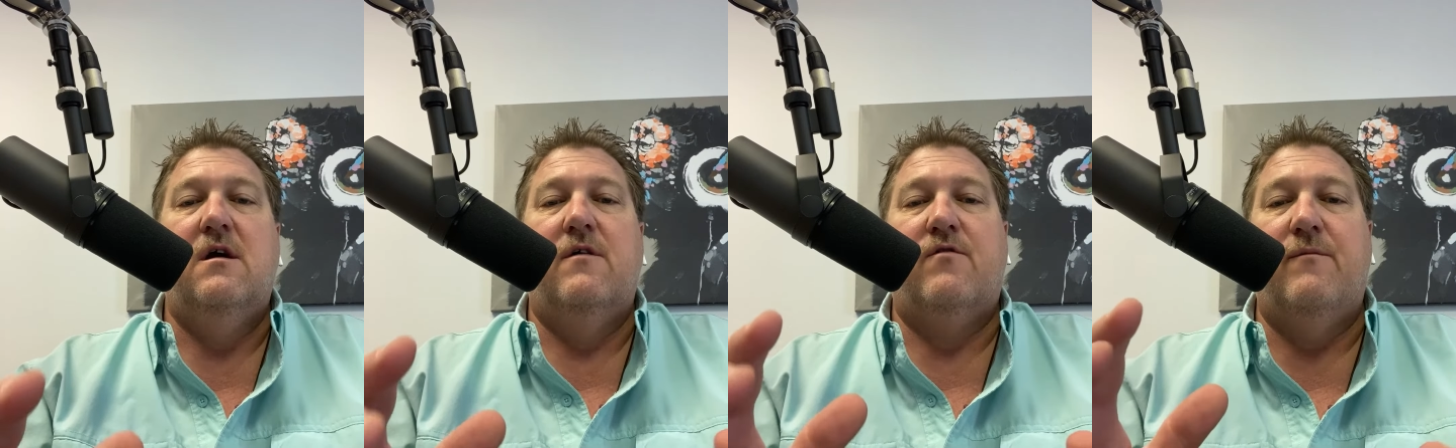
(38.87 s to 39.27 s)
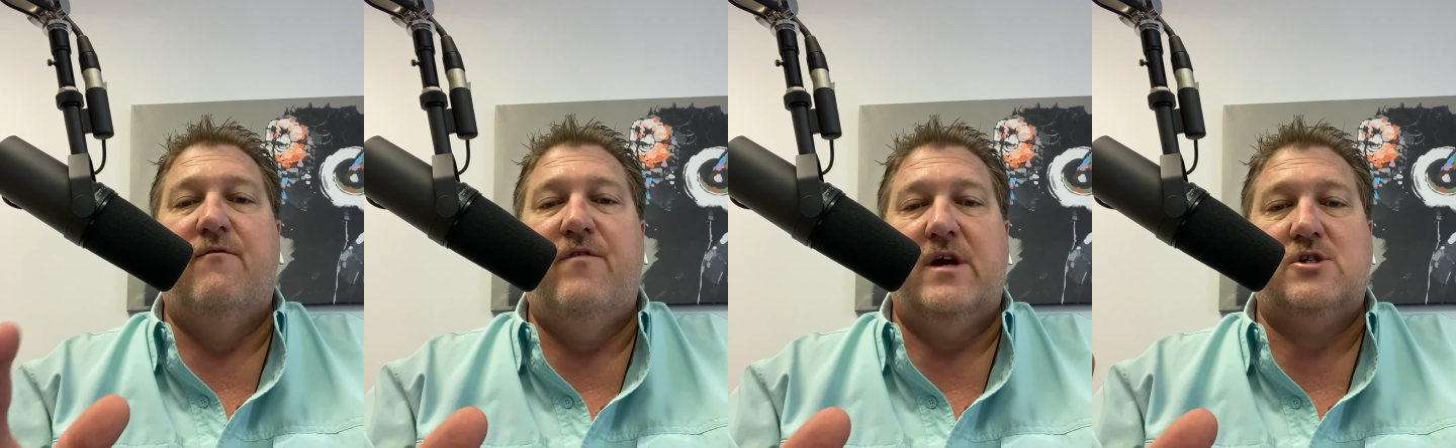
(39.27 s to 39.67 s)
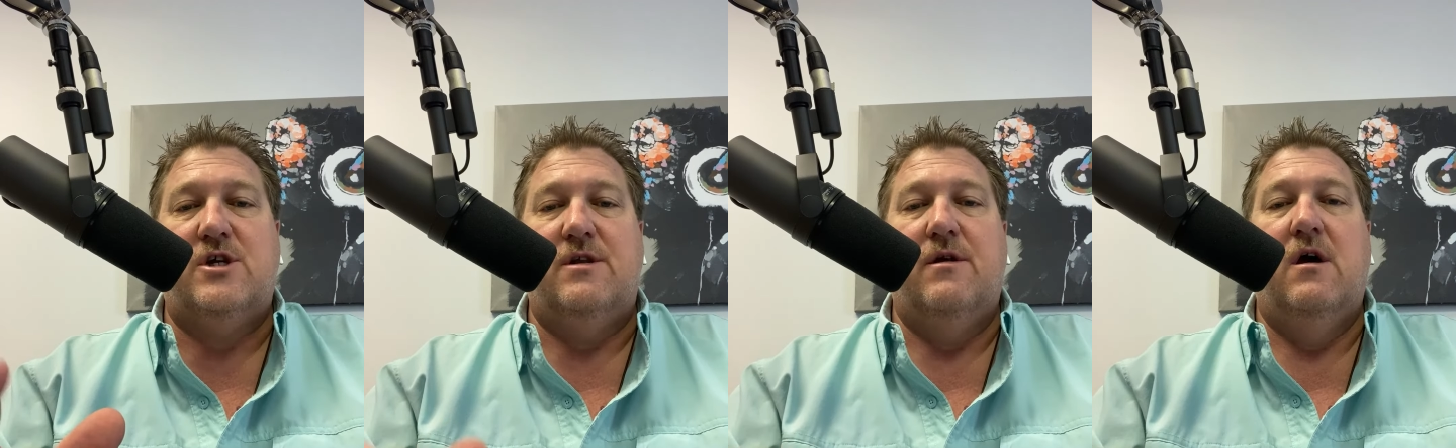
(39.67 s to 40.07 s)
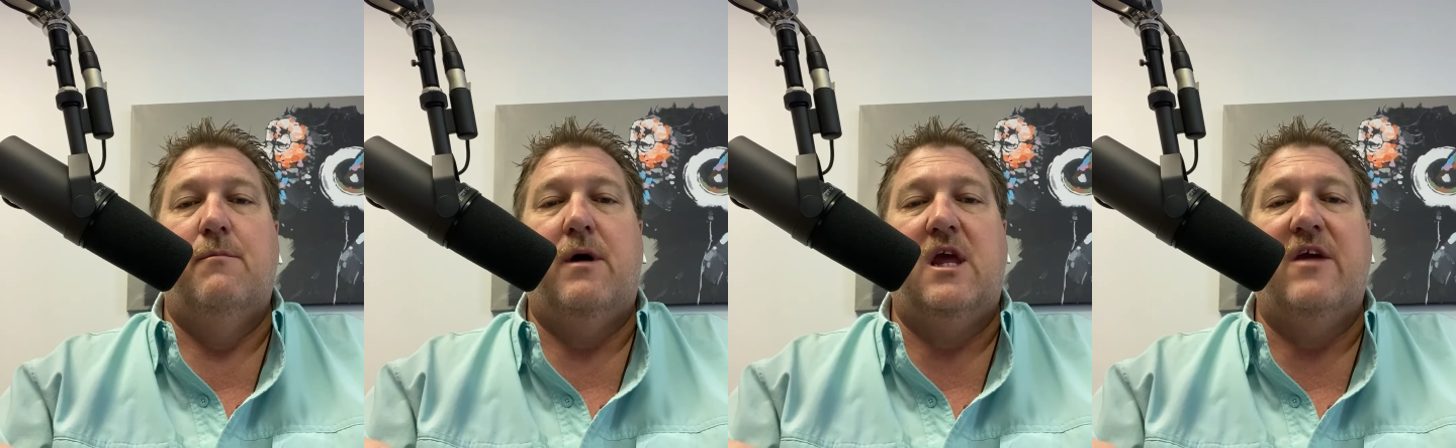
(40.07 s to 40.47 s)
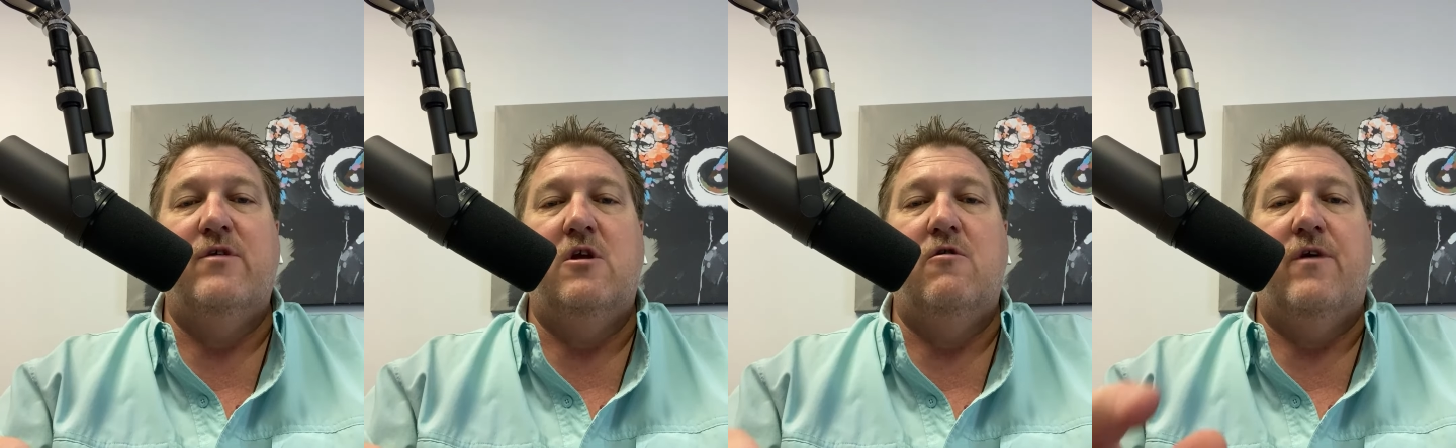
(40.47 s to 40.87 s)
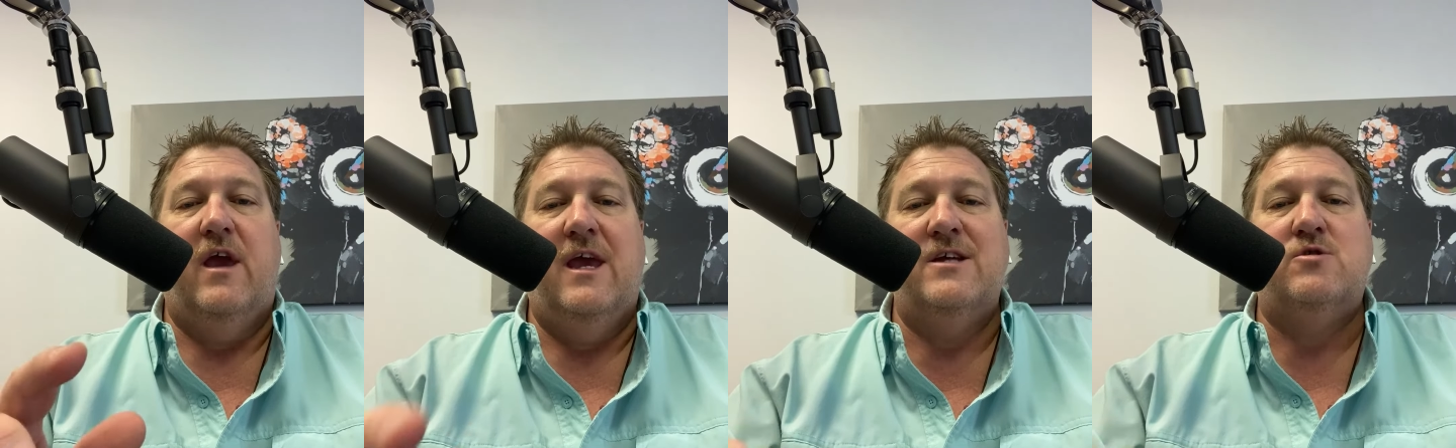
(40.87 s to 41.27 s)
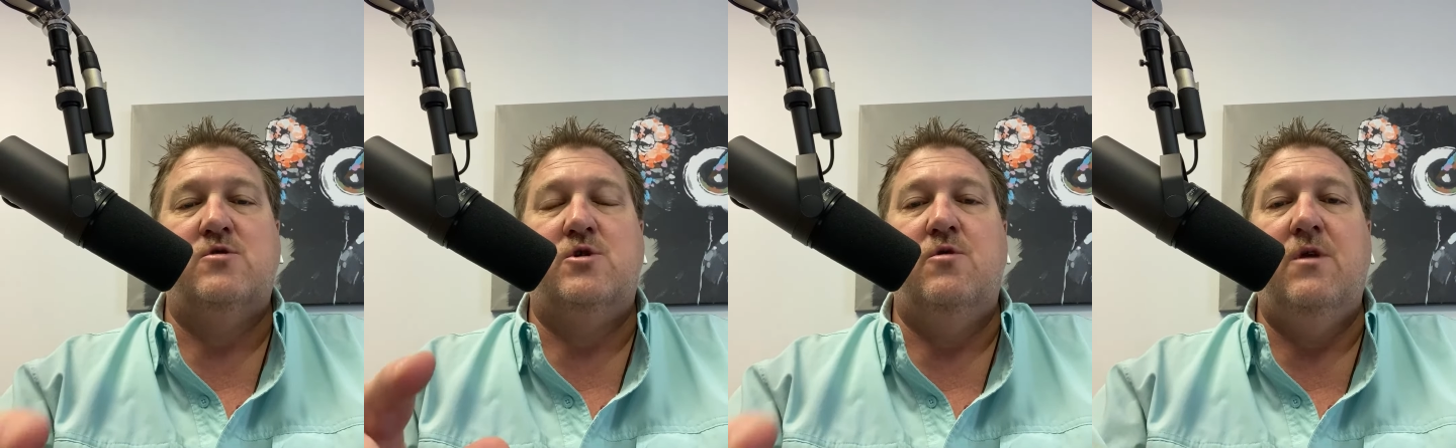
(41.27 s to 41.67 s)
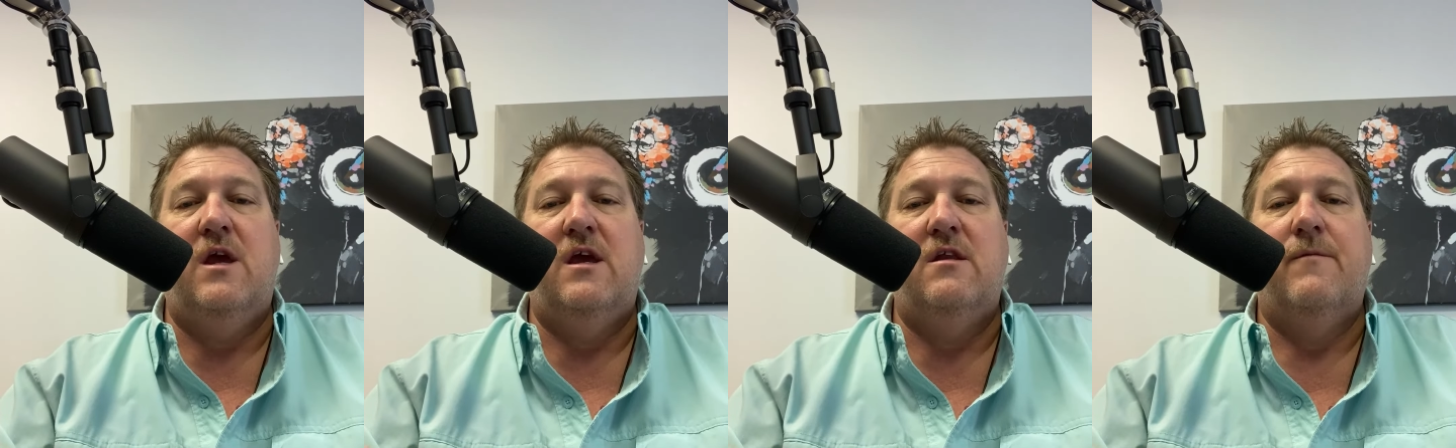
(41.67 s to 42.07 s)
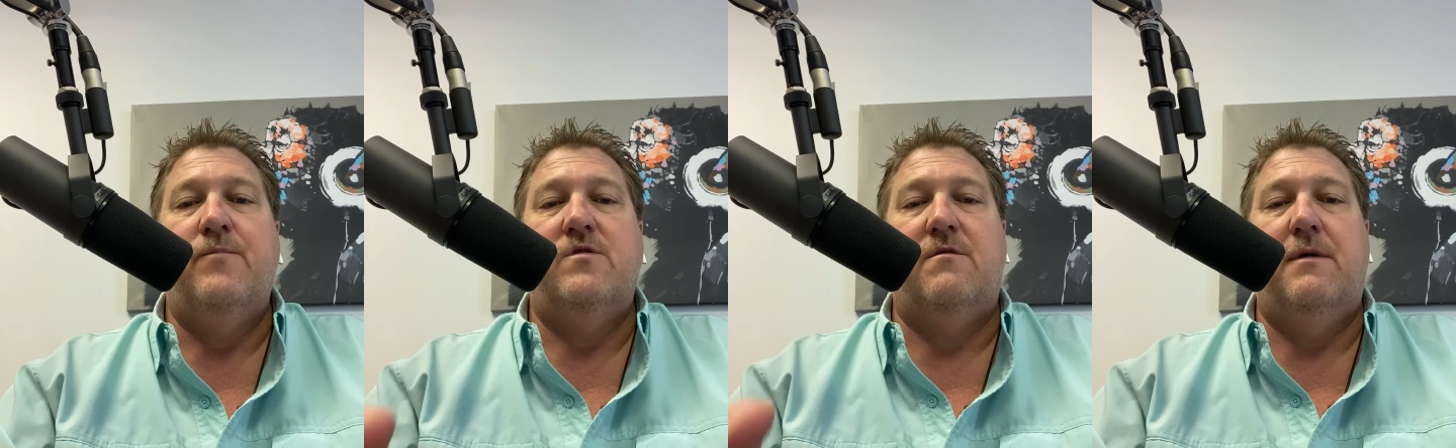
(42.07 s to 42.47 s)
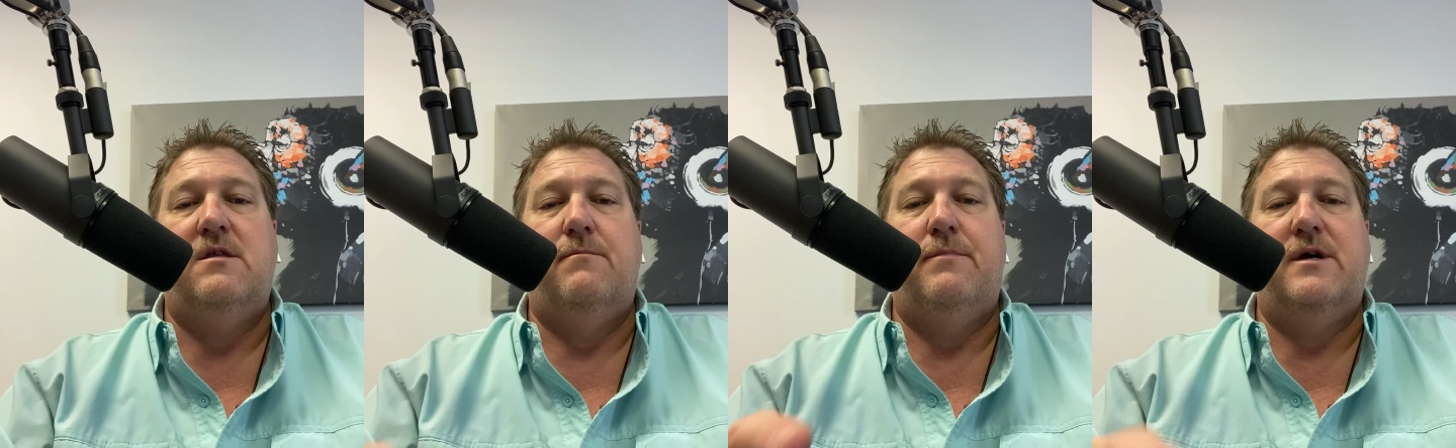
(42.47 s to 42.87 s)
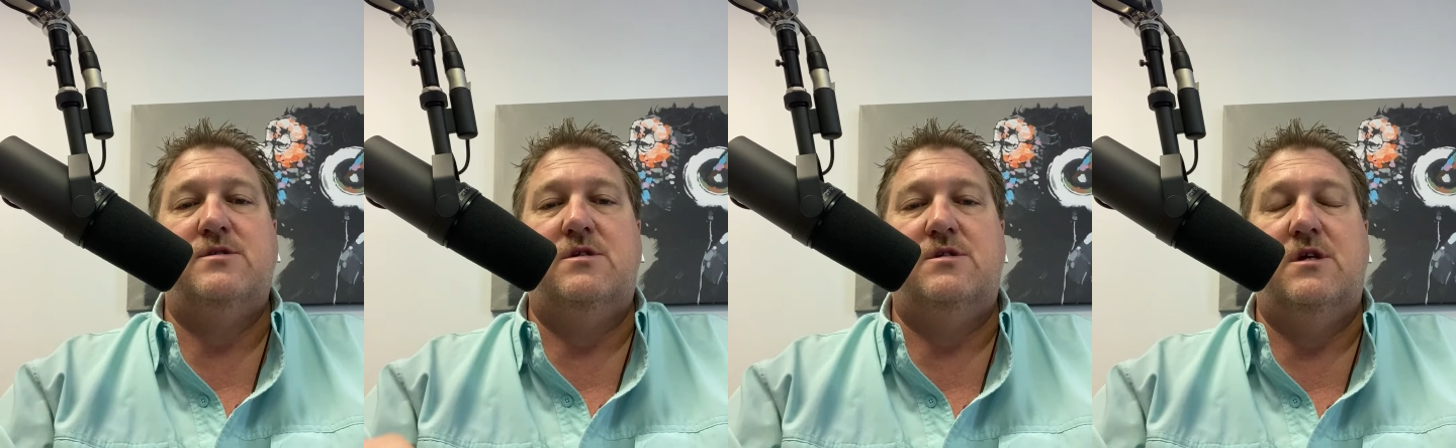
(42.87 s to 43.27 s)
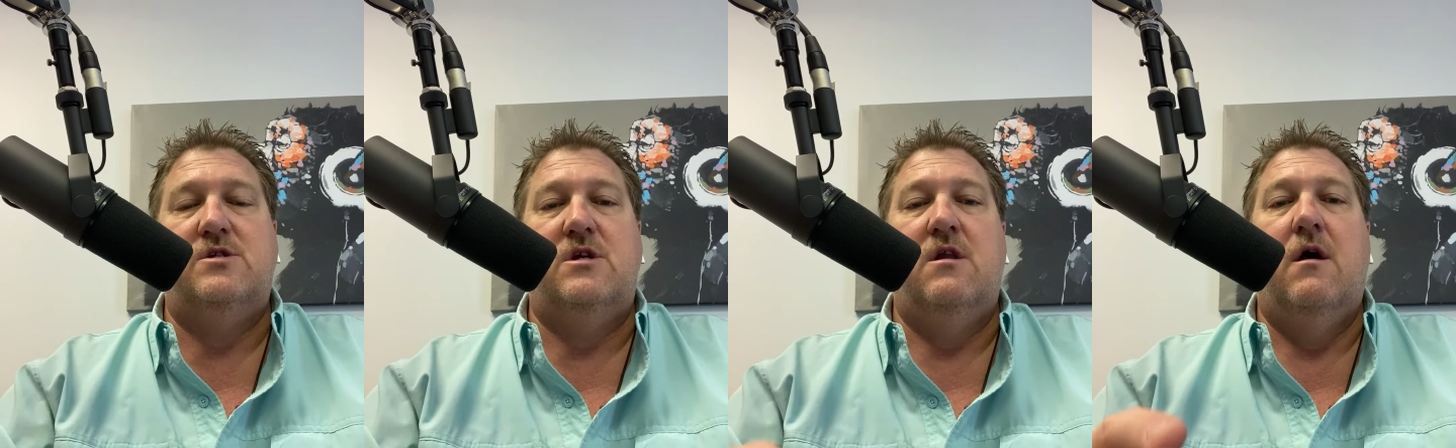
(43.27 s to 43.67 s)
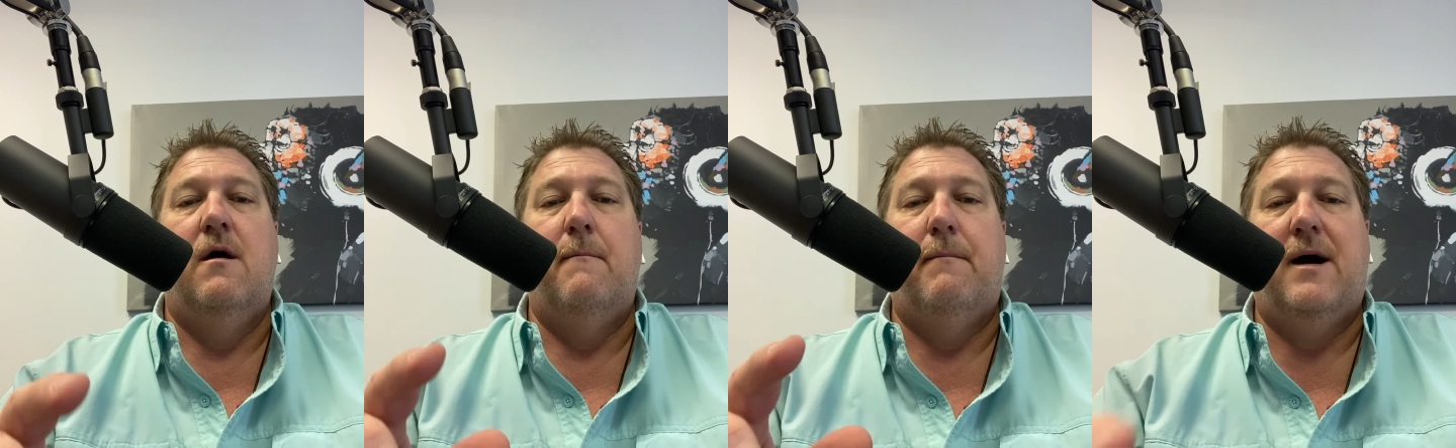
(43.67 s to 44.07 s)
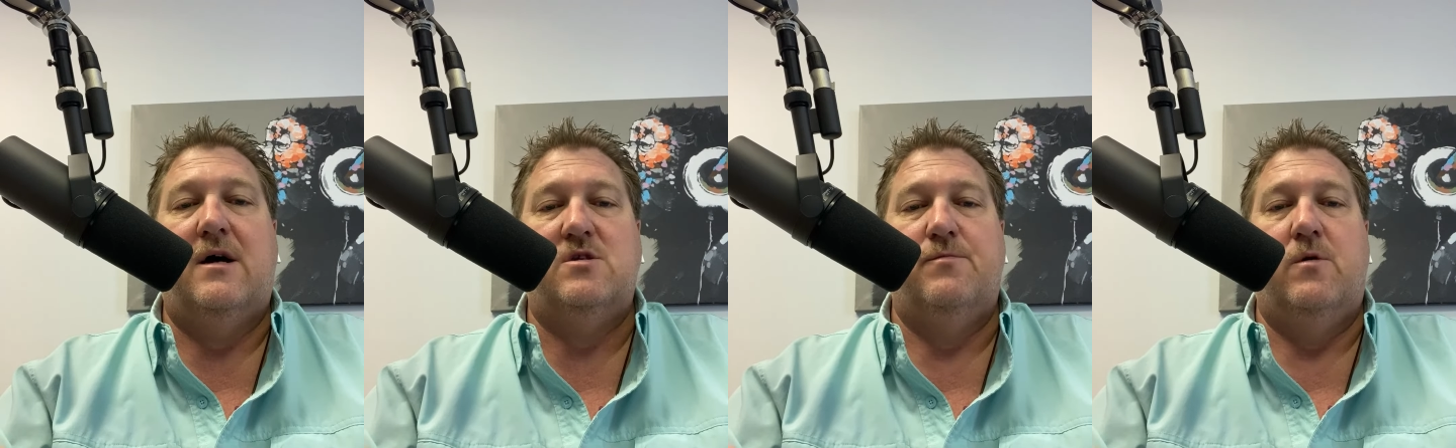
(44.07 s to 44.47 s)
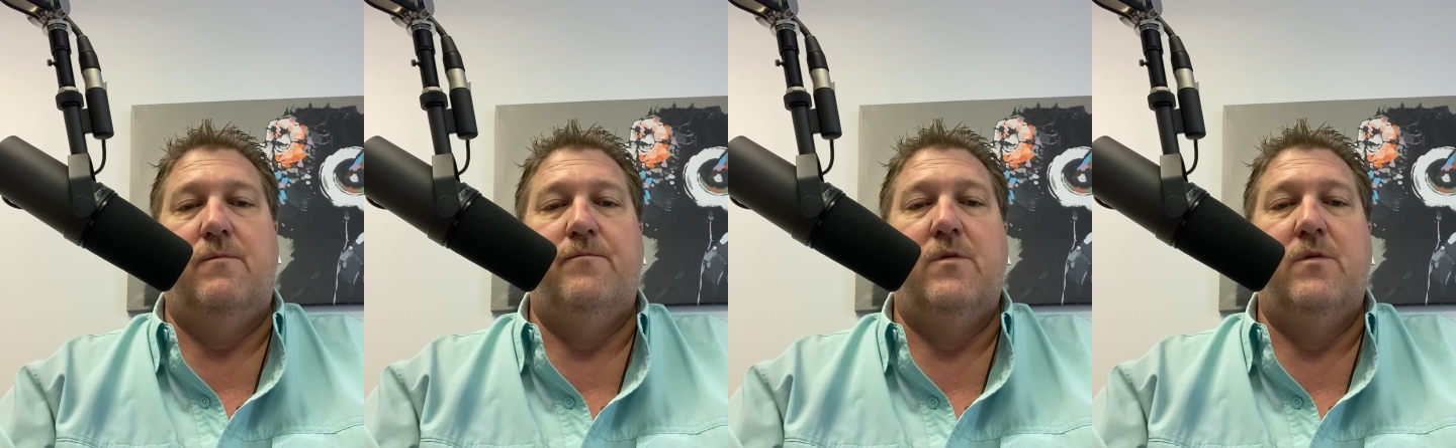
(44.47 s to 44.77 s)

from fiction by giving you the answers you need to make the best decision possible.